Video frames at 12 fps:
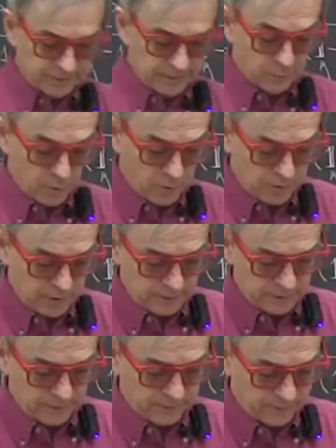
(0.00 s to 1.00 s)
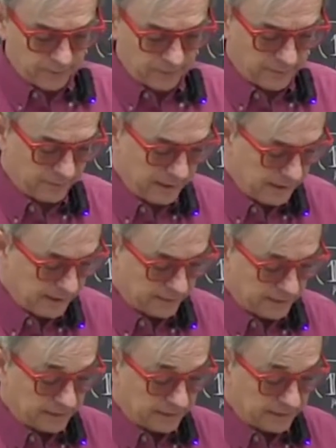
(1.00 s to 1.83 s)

during the war, 1943,